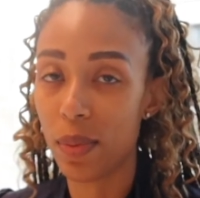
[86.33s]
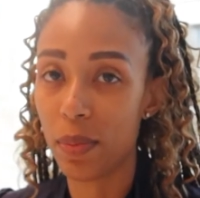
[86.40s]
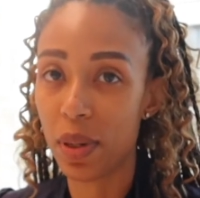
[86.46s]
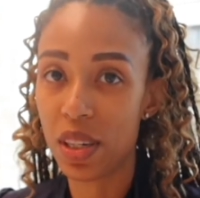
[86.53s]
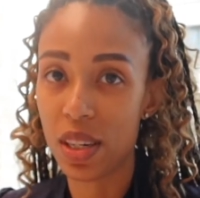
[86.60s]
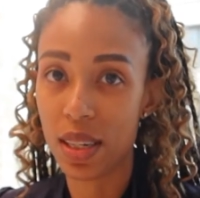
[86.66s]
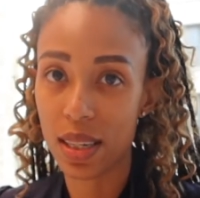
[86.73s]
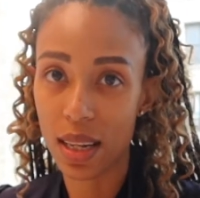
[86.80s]

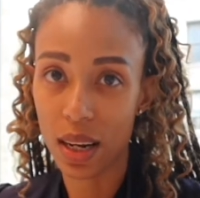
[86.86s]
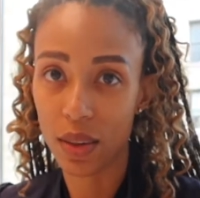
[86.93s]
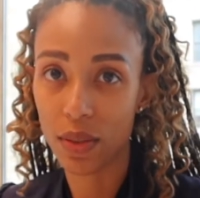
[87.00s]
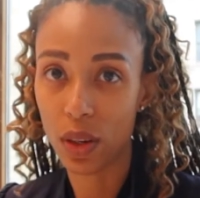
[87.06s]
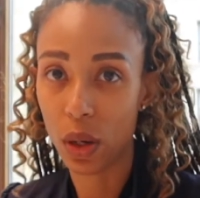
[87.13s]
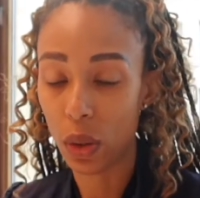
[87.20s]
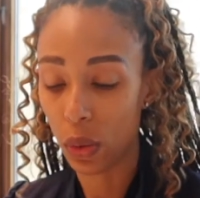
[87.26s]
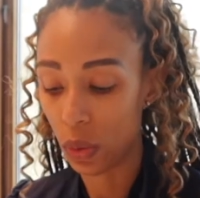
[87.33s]
bunch of set of
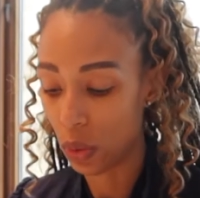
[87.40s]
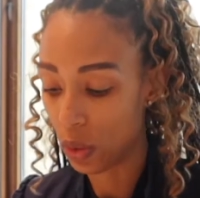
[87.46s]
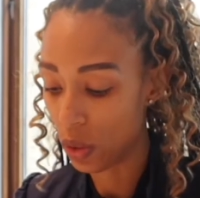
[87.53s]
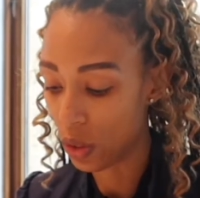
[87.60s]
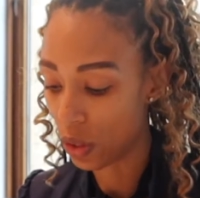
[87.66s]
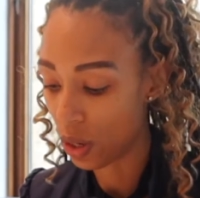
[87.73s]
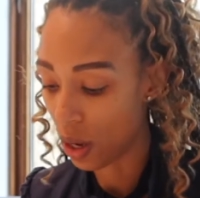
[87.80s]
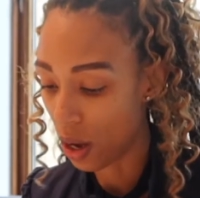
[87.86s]

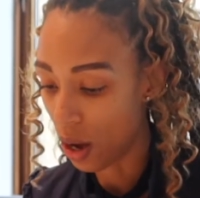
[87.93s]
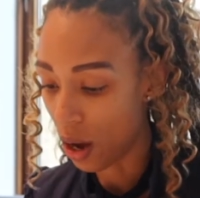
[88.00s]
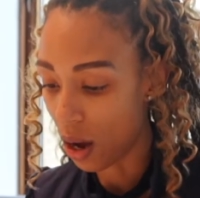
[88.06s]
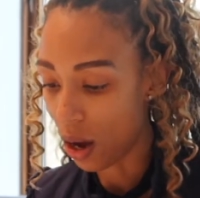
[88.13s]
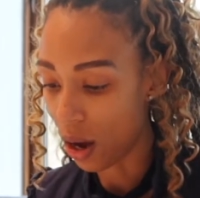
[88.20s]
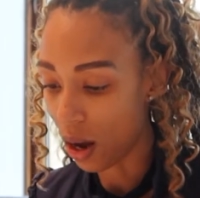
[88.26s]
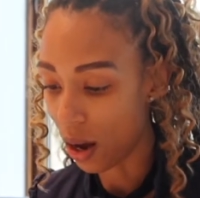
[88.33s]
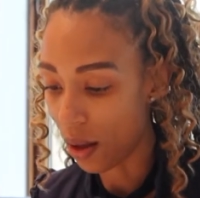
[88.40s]
codes
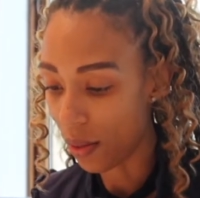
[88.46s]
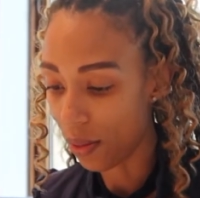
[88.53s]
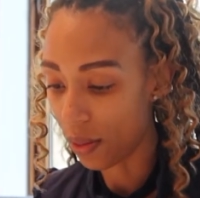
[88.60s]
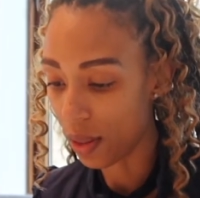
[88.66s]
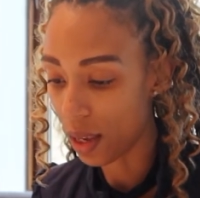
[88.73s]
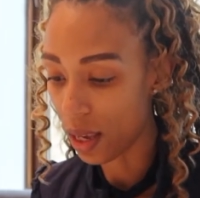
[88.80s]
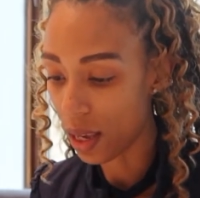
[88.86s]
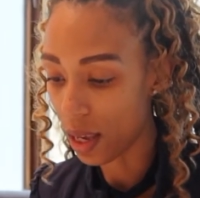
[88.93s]
on
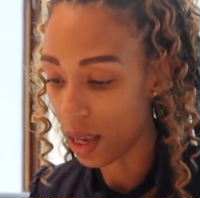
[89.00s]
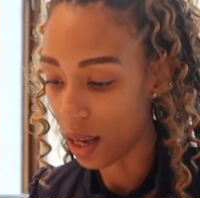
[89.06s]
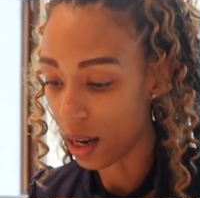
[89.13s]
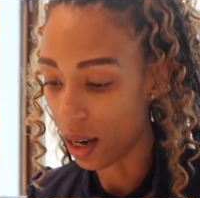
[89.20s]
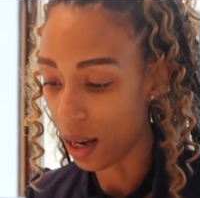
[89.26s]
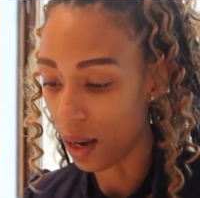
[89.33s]
the